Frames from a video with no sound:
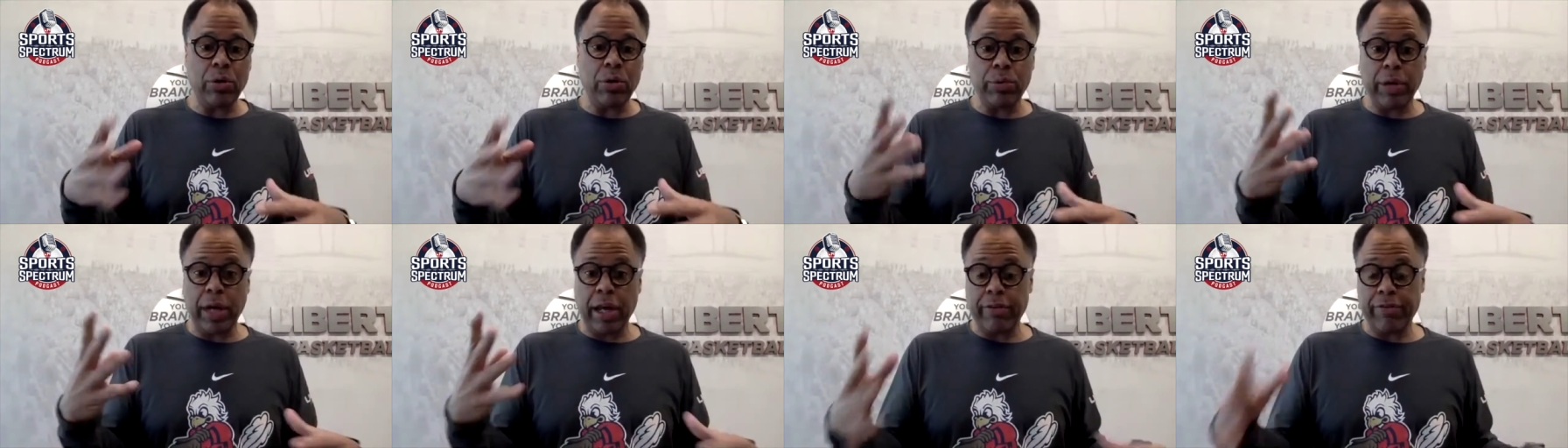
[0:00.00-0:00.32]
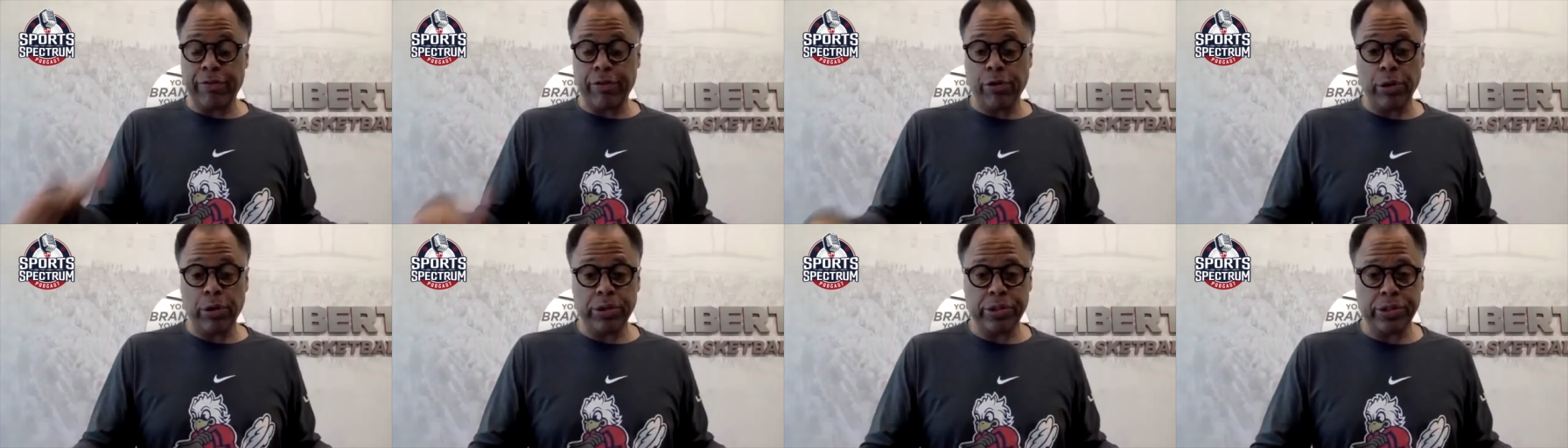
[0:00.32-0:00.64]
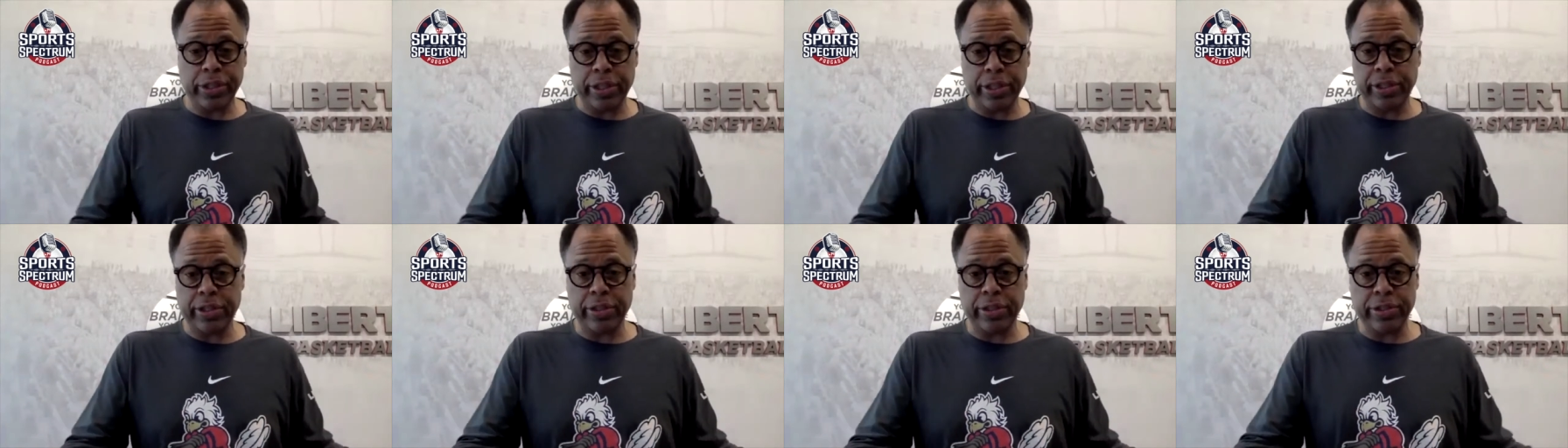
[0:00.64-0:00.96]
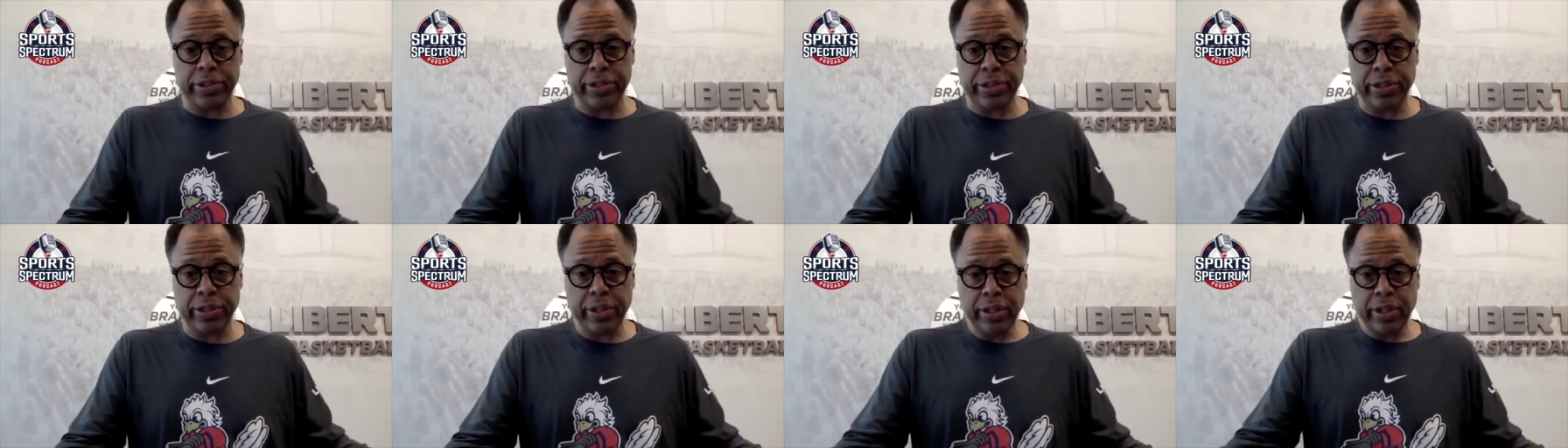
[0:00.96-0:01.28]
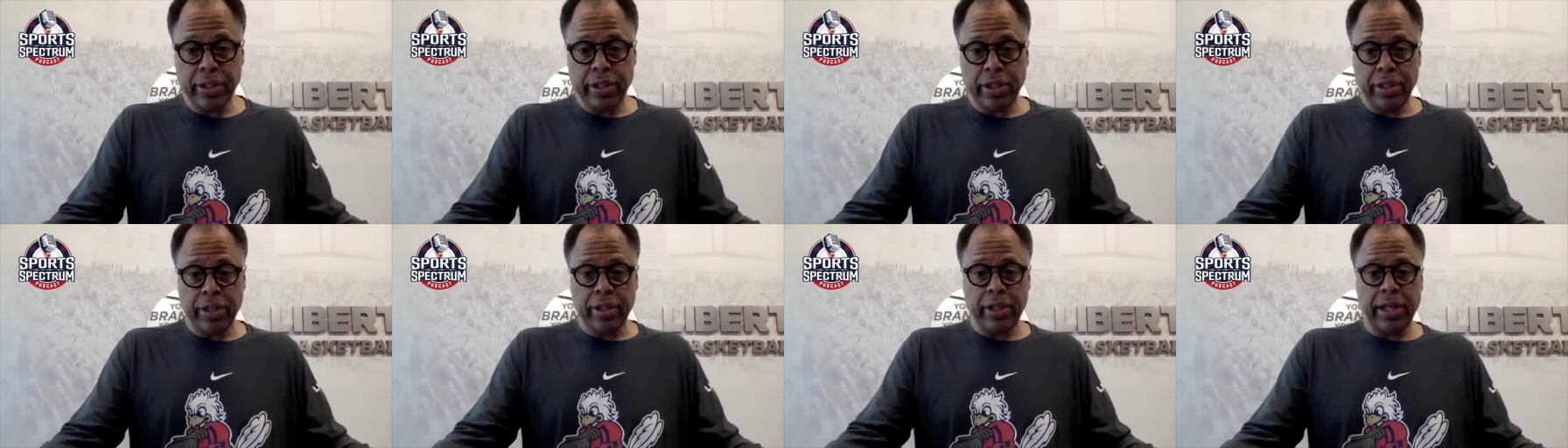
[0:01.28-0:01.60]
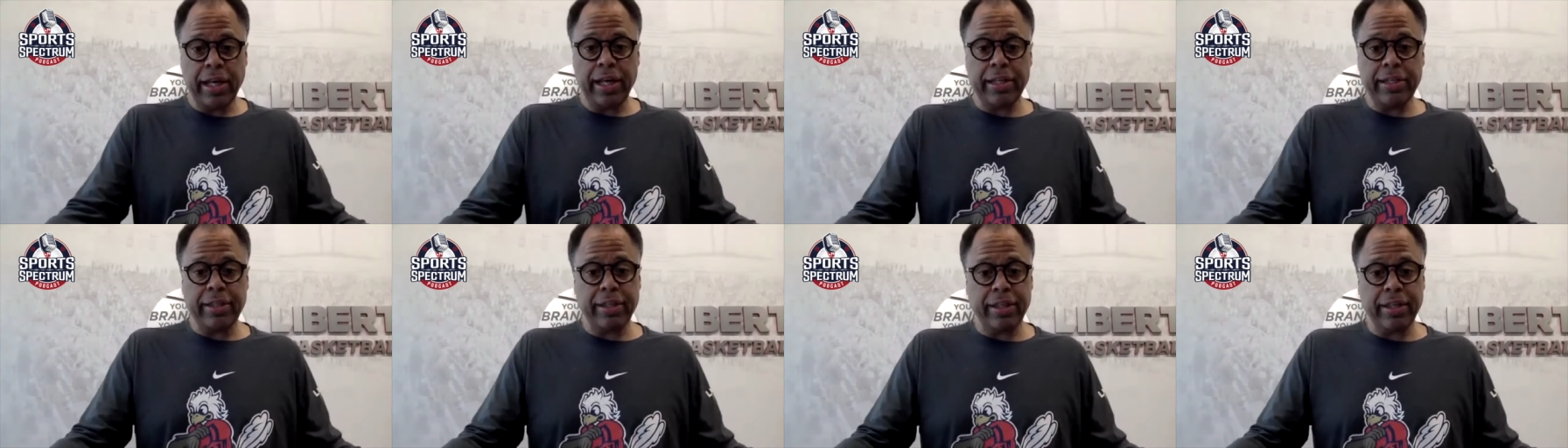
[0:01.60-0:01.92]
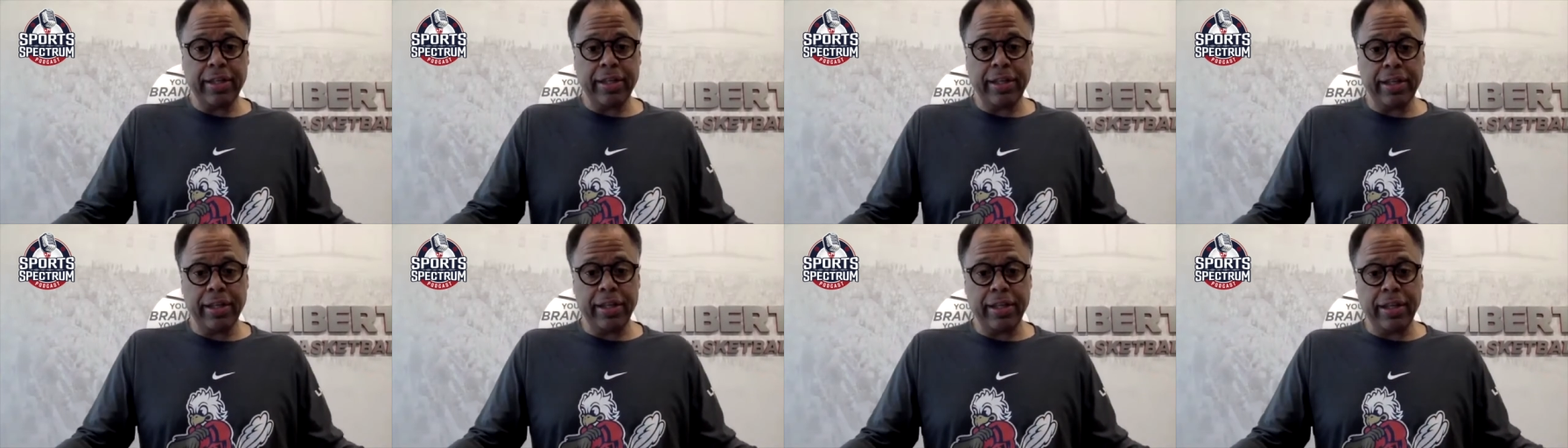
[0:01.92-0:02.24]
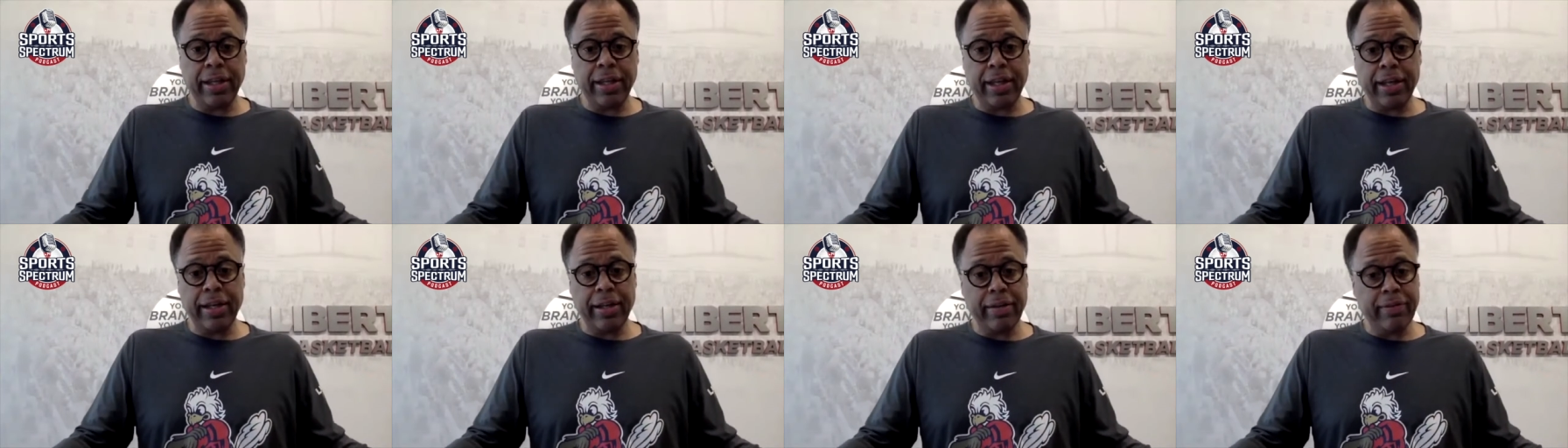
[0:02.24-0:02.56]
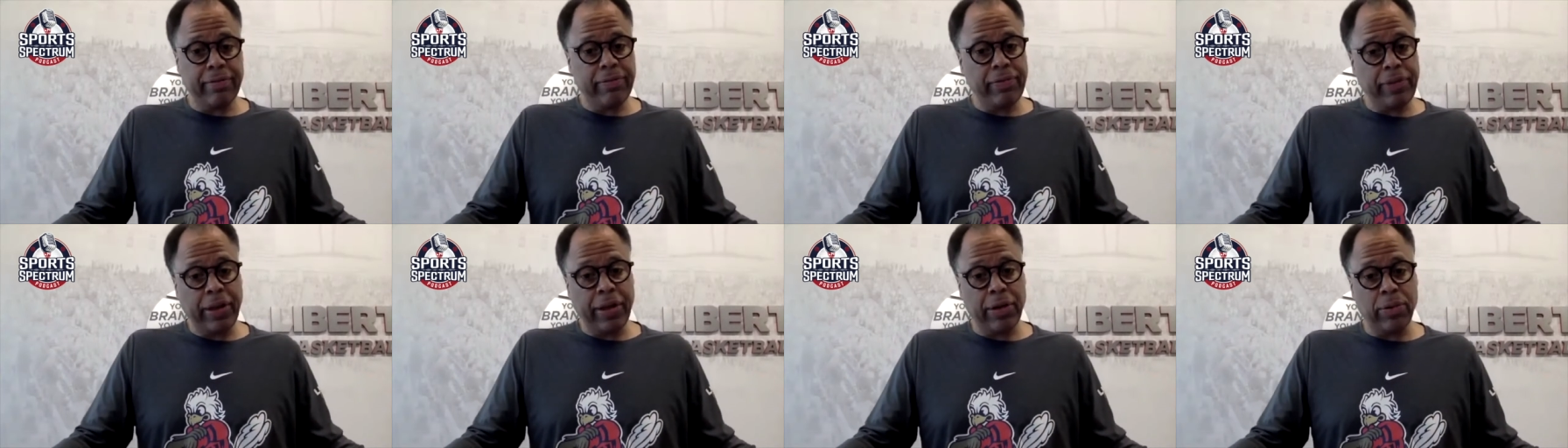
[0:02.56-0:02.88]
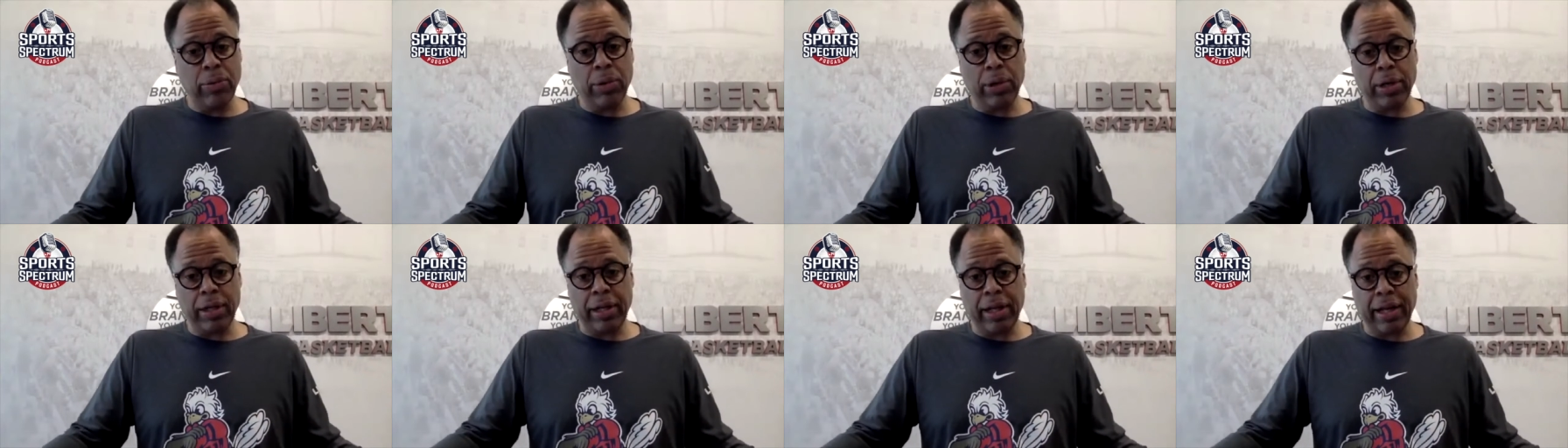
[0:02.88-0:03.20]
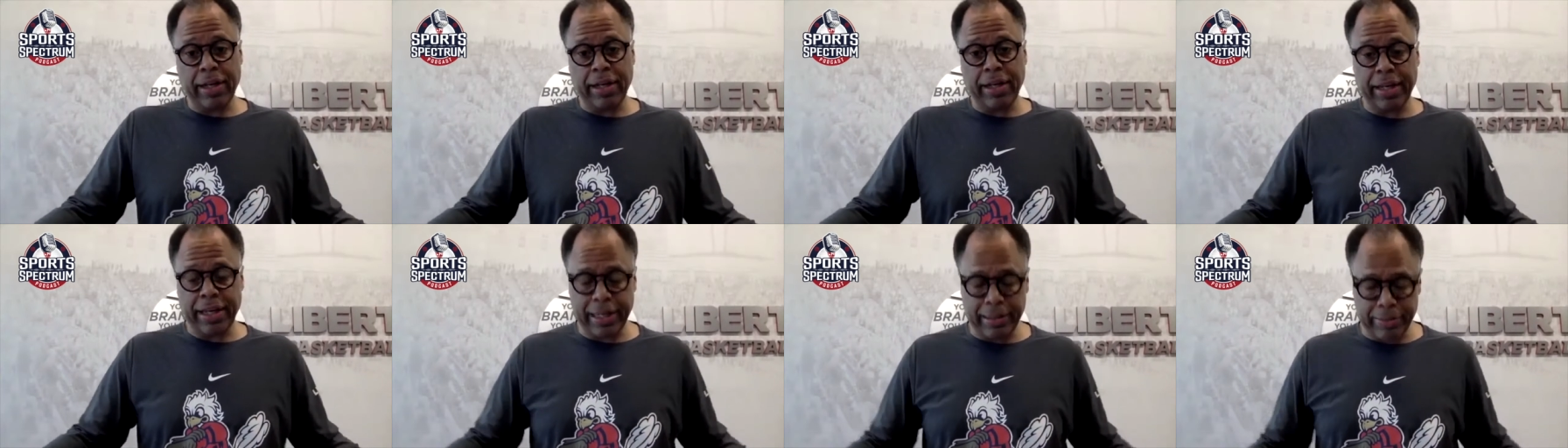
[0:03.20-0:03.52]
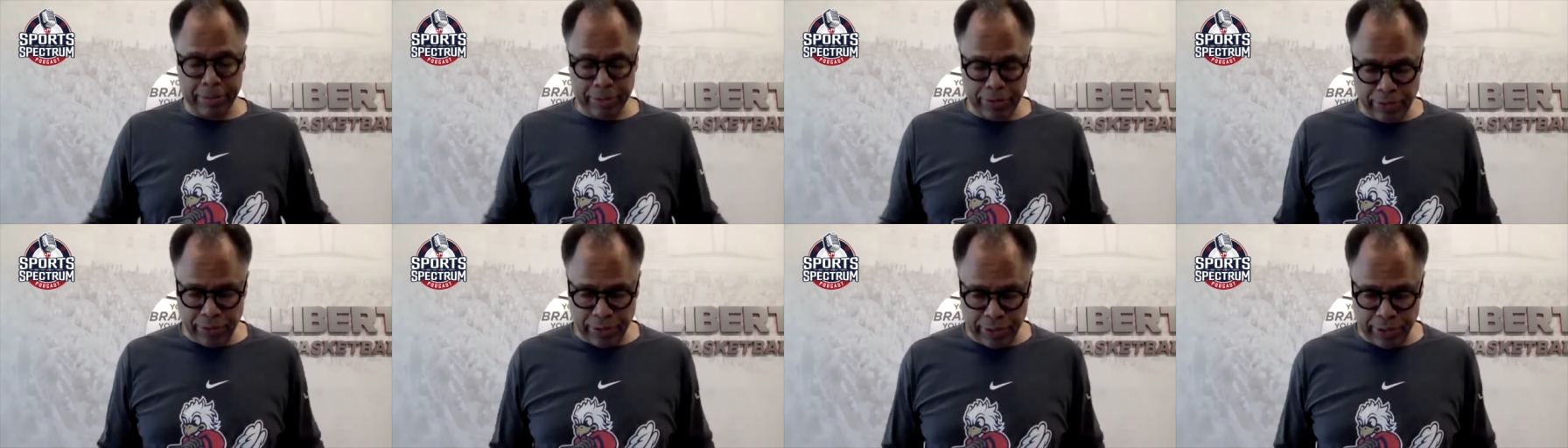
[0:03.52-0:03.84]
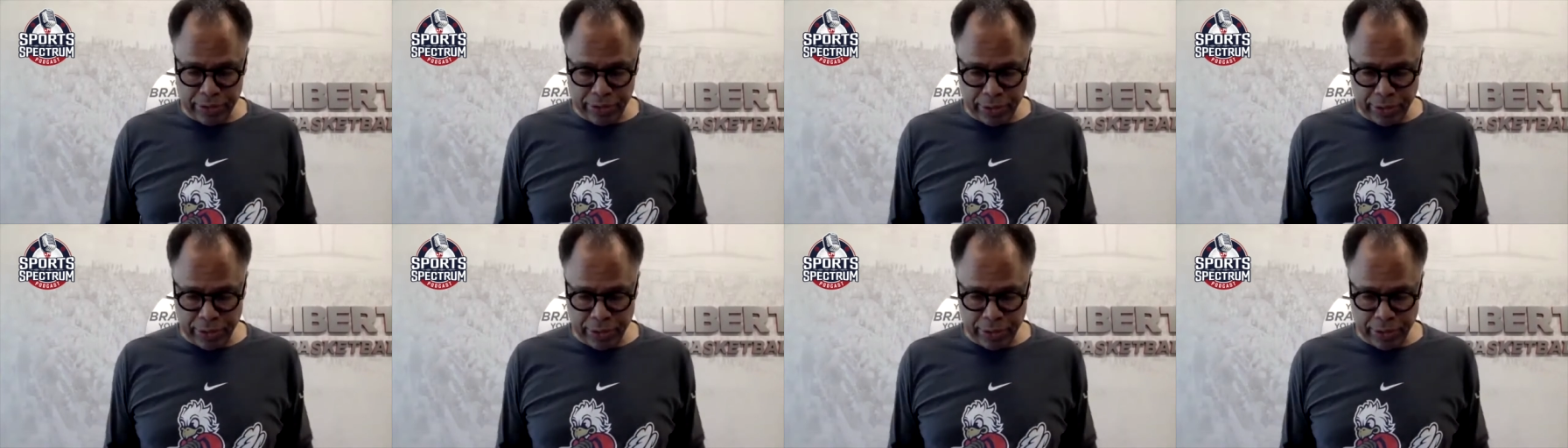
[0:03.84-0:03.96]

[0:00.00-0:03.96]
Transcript: We had four seniors that had won a lot of games for us.